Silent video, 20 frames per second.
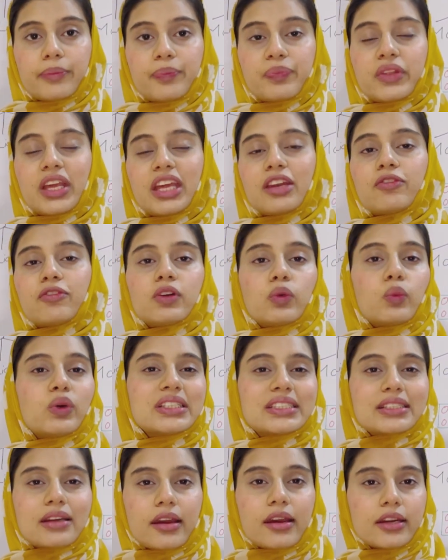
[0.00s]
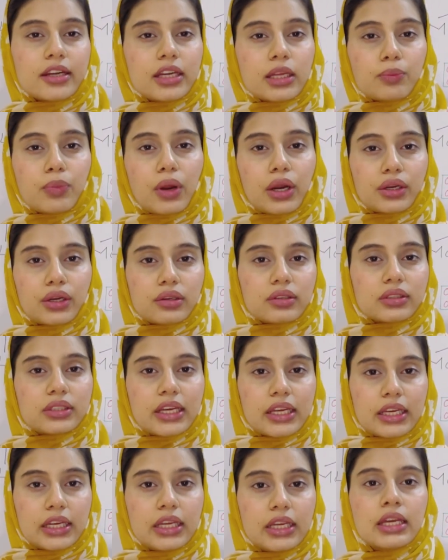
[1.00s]
influence kinetic particle
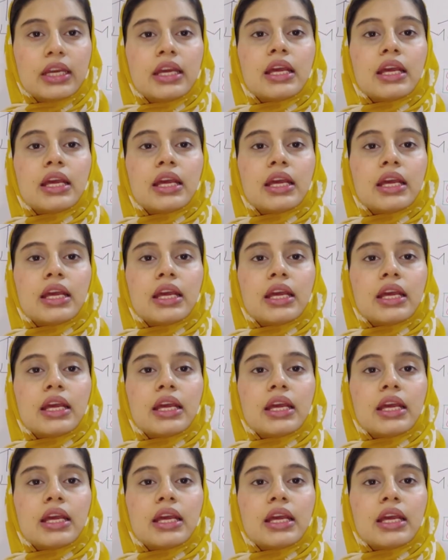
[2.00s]
theory,